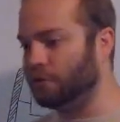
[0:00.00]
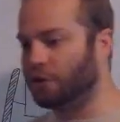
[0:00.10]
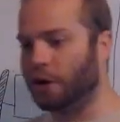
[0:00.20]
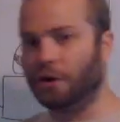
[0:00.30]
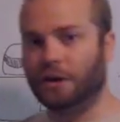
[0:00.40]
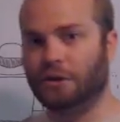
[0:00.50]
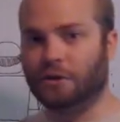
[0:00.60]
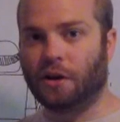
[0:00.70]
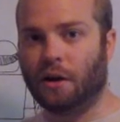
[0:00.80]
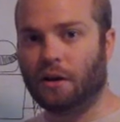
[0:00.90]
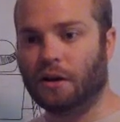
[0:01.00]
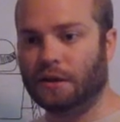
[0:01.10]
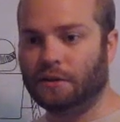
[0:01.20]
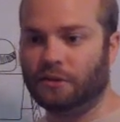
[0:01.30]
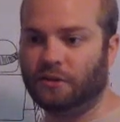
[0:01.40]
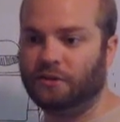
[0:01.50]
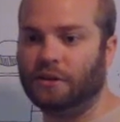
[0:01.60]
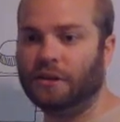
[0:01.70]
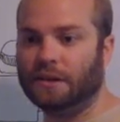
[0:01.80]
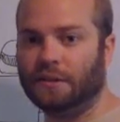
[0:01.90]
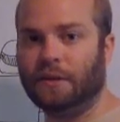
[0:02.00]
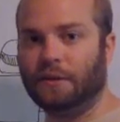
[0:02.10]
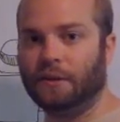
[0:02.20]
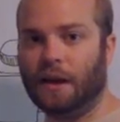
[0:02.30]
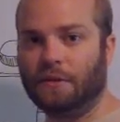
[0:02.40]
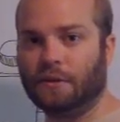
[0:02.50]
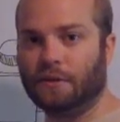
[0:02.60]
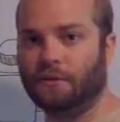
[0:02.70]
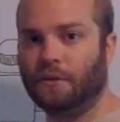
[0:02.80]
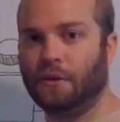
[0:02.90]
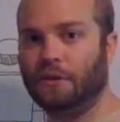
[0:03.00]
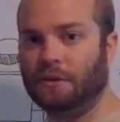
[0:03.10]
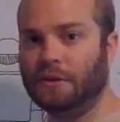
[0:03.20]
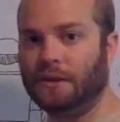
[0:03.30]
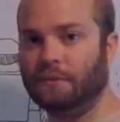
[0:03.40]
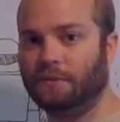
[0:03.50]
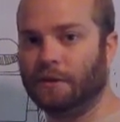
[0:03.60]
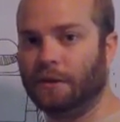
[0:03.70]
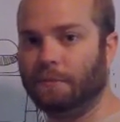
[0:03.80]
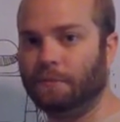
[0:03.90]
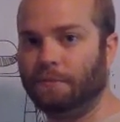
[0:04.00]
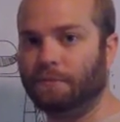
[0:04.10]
turn in your car, you notice the steering gets heavier and heavier the farther you get from